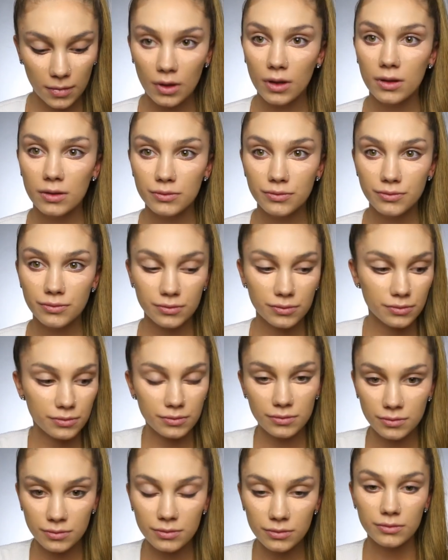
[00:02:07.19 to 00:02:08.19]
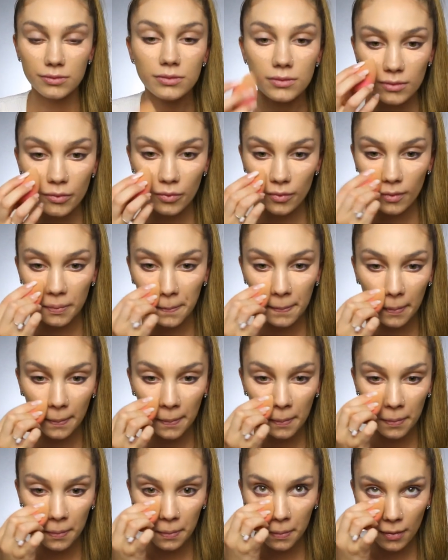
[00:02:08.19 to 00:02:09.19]
It has more of
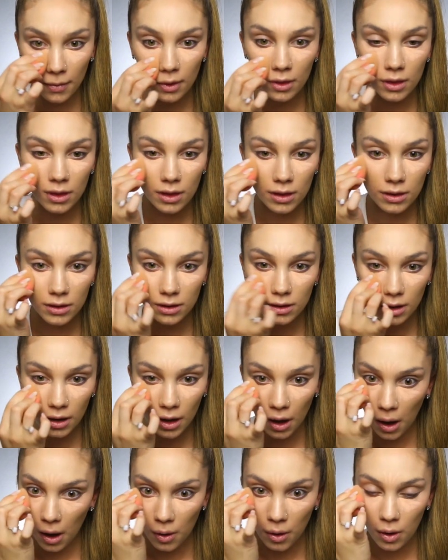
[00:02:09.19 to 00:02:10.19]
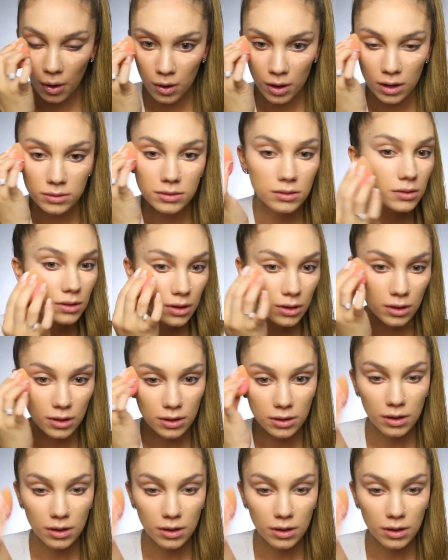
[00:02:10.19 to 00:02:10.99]
pink undertones, which normally I'm more